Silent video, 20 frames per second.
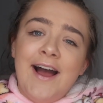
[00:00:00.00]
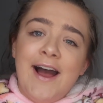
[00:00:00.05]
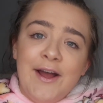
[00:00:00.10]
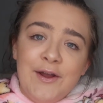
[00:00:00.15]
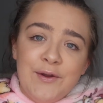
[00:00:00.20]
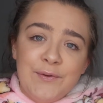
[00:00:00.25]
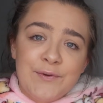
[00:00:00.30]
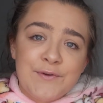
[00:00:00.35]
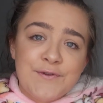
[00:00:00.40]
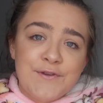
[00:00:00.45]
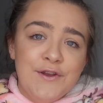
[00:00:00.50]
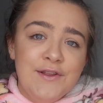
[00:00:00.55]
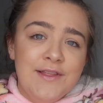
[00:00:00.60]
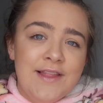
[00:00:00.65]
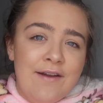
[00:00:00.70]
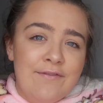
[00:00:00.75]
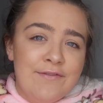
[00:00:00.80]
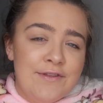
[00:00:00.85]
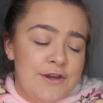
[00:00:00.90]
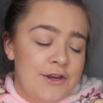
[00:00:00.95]
I also
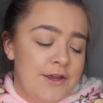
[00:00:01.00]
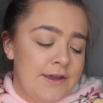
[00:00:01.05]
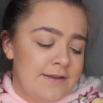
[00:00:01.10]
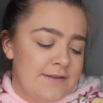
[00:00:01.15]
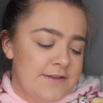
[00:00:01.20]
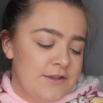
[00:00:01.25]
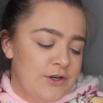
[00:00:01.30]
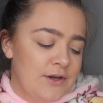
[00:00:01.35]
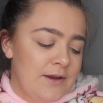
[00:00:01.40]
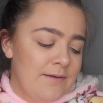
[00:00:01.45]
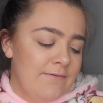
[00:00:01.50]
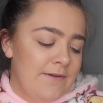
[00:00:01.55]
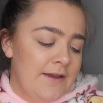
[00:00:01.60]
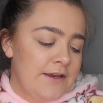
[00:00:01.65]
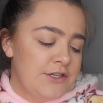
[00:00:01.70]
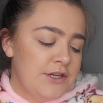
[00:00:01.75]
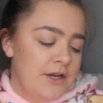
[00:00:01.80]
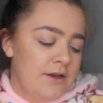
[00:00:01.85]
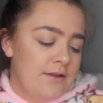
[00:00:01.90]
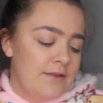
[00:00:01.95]
love the new Instagram
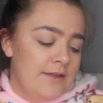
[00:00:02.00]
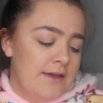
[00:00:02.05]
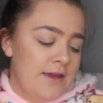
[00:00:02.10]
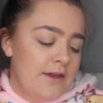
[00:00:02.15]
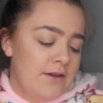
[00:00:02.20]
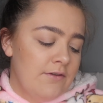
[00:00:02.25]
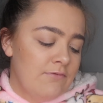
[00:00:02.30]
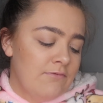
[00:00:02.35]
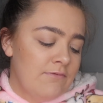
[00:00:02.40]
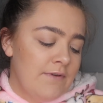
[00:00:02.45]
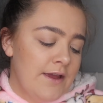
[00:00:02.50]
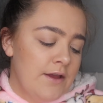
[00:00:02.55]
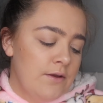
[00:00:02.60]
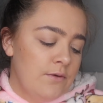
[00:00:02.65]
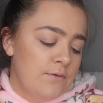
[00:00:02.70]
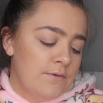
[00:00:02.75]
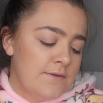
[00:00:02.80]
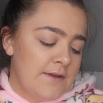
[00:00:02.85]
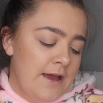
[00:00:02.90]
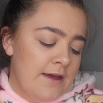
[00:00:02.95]
feature, the
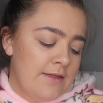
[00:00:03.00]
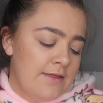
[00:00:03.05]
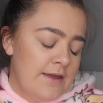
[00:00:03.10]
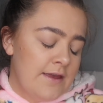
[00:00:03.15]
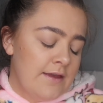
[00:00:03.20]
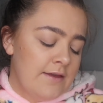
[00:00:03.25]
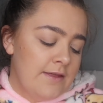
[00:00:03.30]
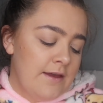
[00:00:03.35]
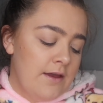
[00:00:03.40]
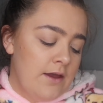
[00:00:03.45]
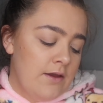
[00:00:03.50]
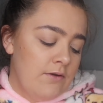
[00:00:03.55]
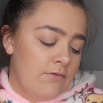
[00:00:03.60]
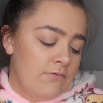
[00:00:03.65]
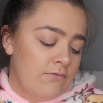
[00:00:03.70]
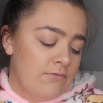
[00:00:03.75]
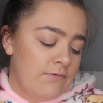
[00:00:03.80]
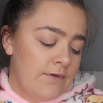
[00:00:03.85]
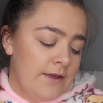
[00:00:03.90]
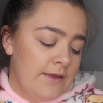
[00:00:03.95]
Reels. I think they're
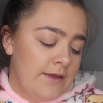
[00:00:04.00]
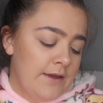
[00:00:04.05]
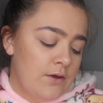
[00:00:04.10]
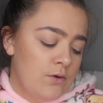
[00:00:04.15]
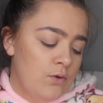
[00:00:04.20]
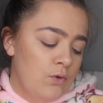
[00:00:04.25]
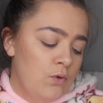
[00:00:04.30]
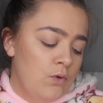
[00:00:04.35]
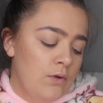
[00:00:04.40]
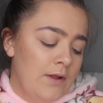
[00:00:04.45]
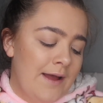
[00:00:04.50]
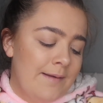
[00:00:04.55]
really cool.